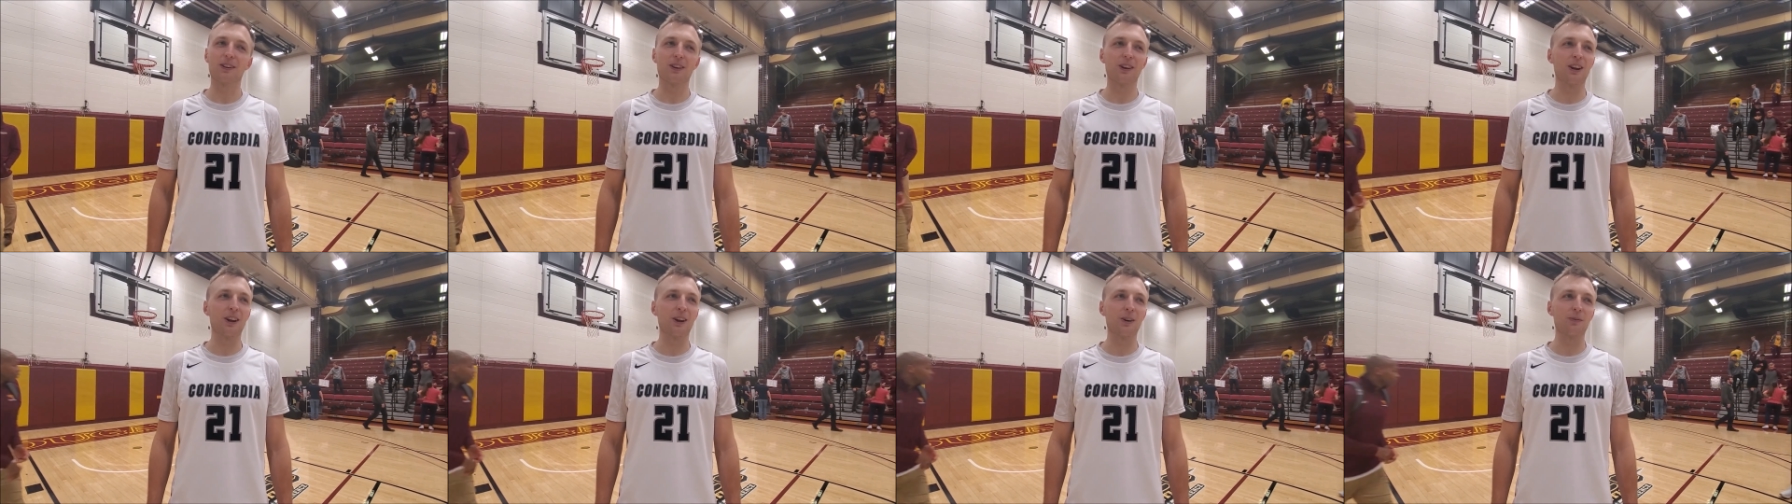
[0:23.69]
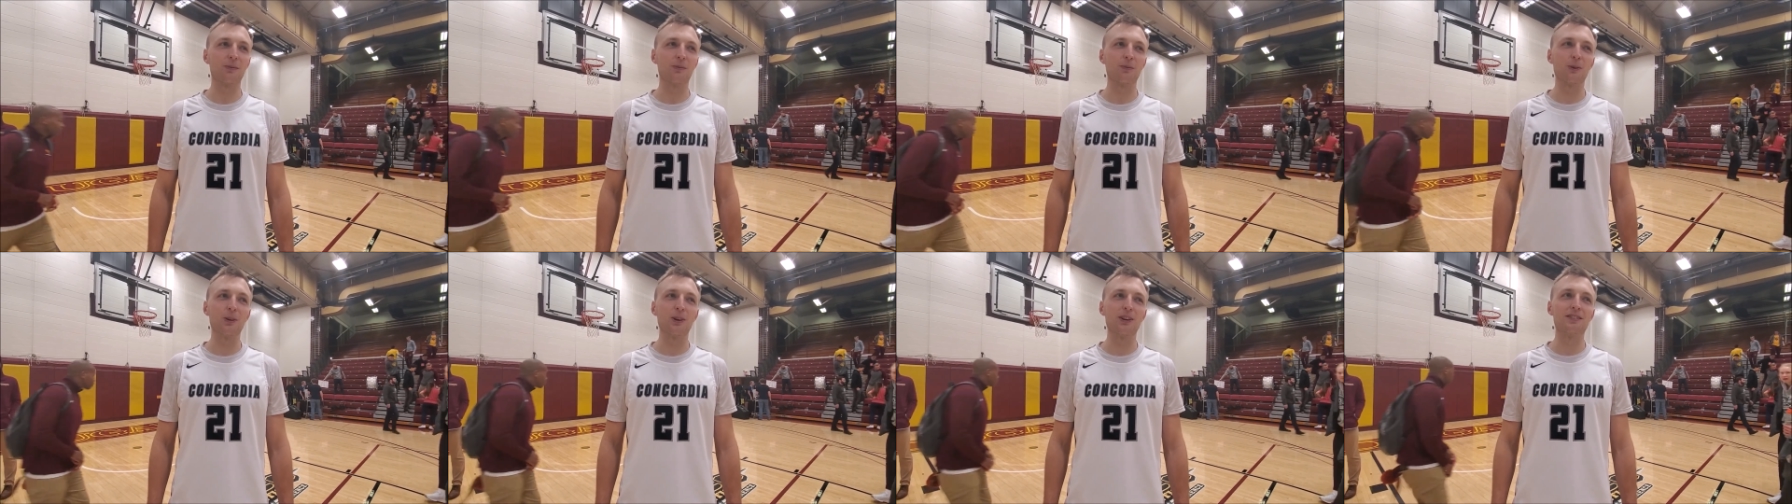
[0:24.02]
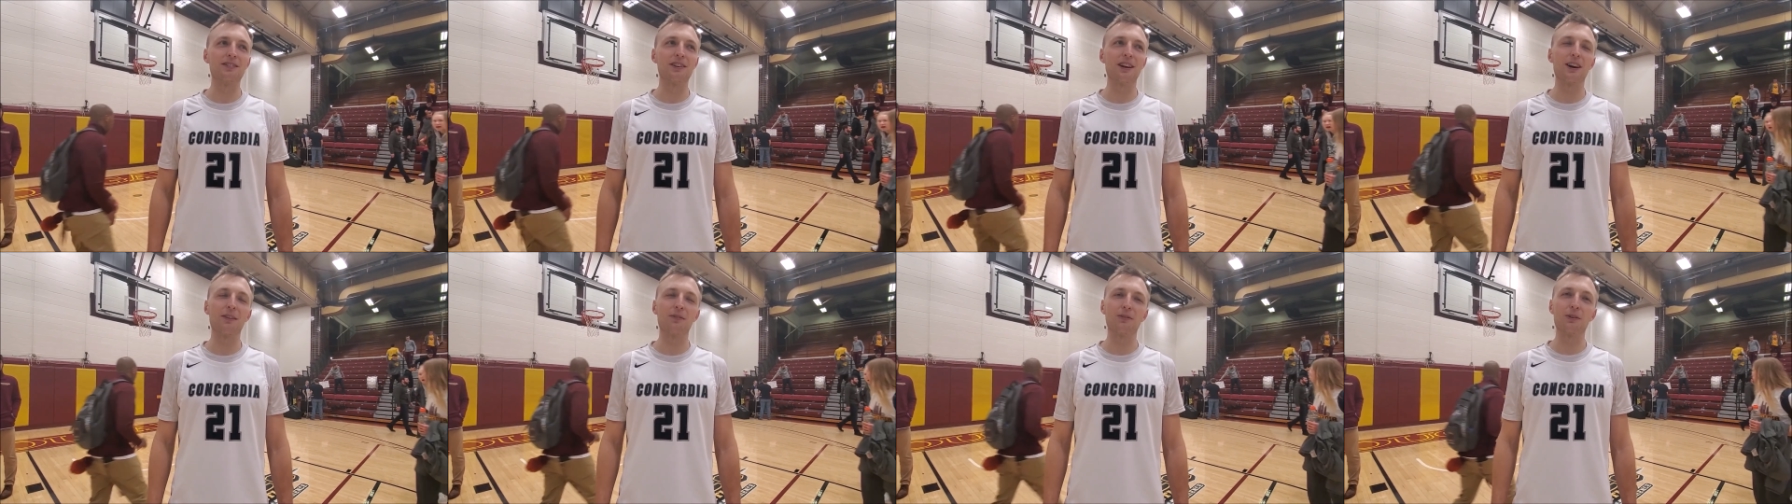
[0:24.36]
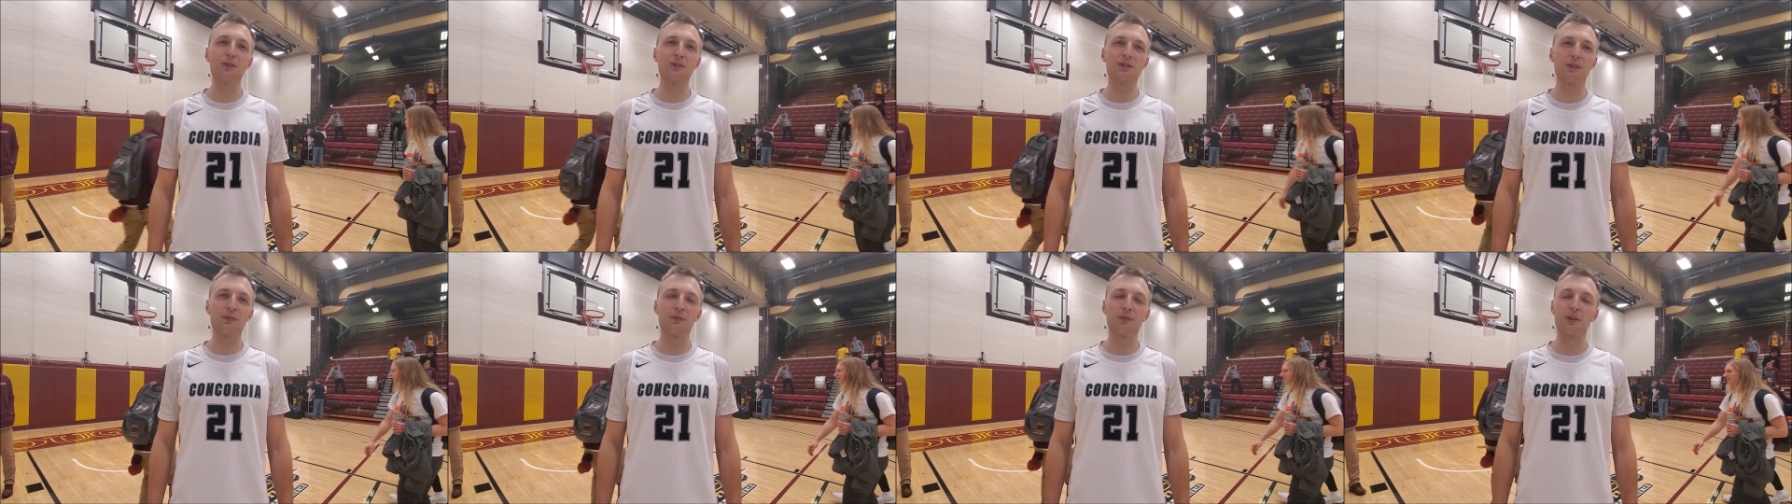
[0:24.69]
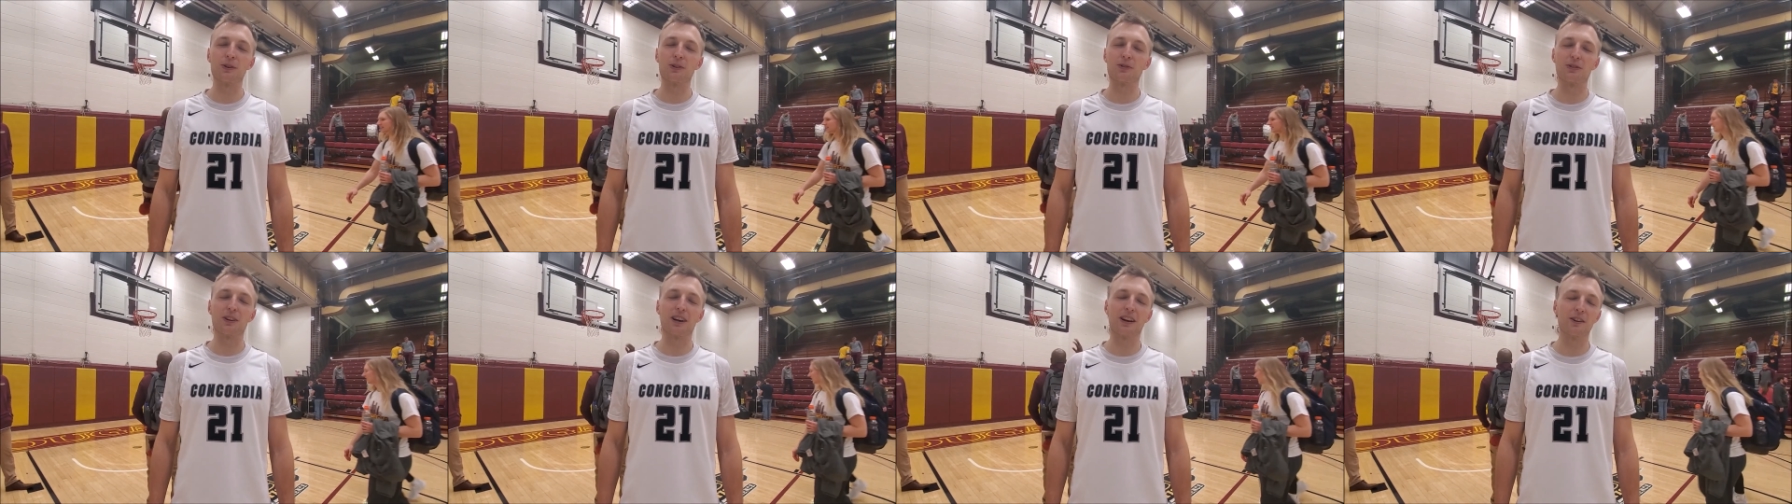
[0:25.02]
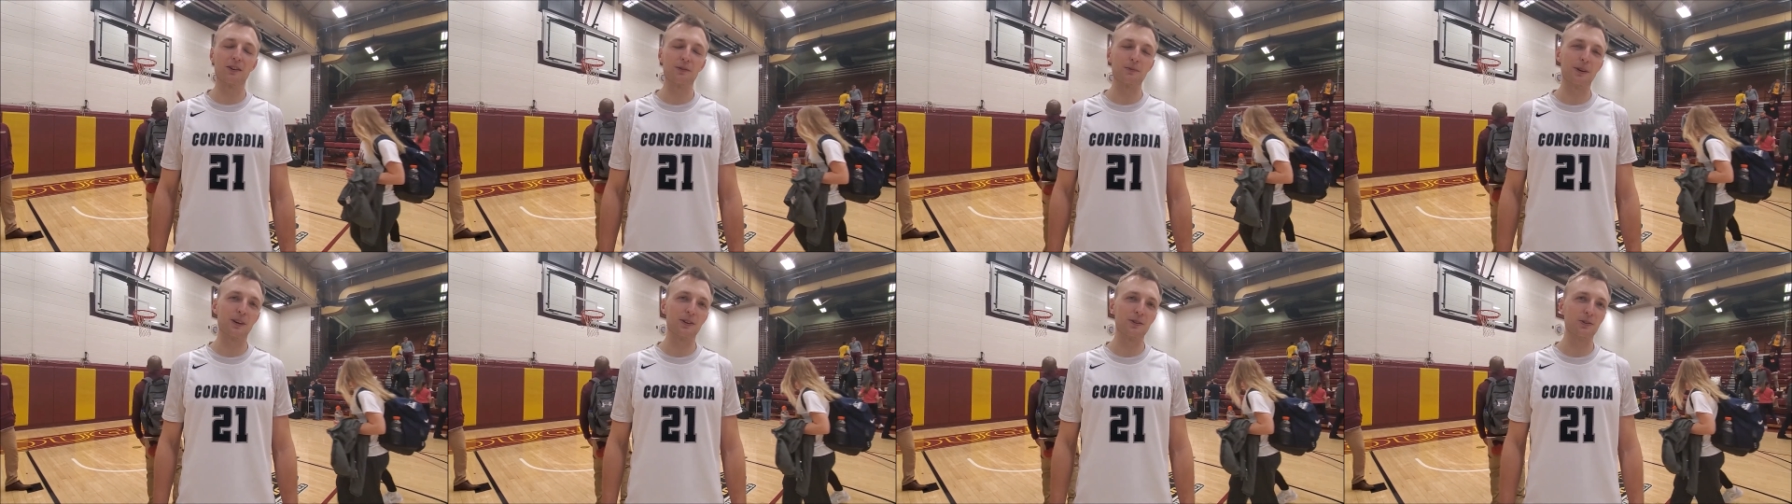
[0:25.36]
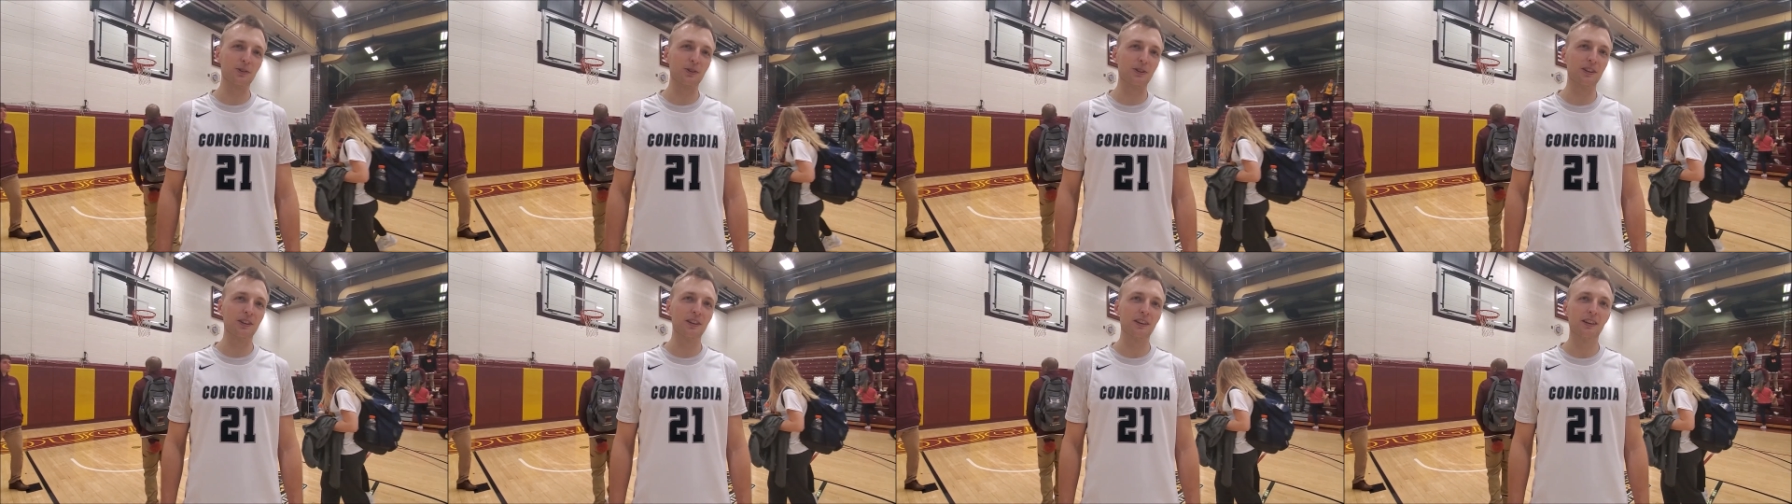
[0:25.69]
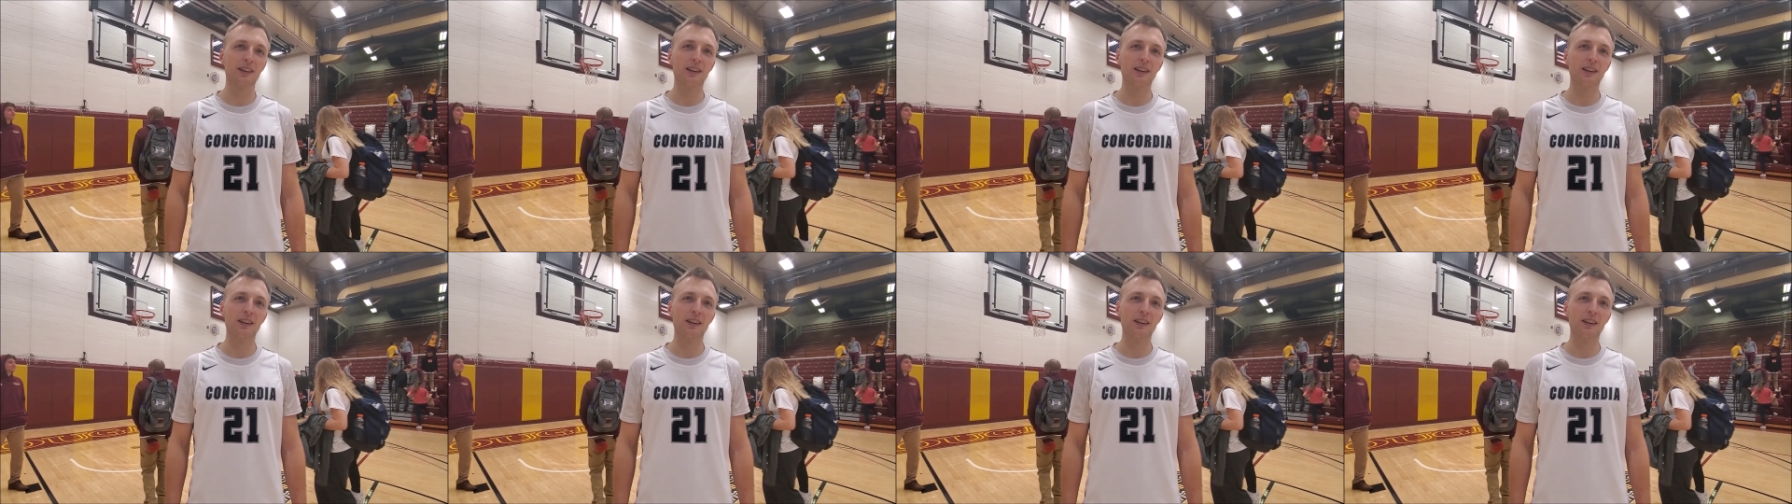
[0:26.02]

you know really tough, losing the first round especially.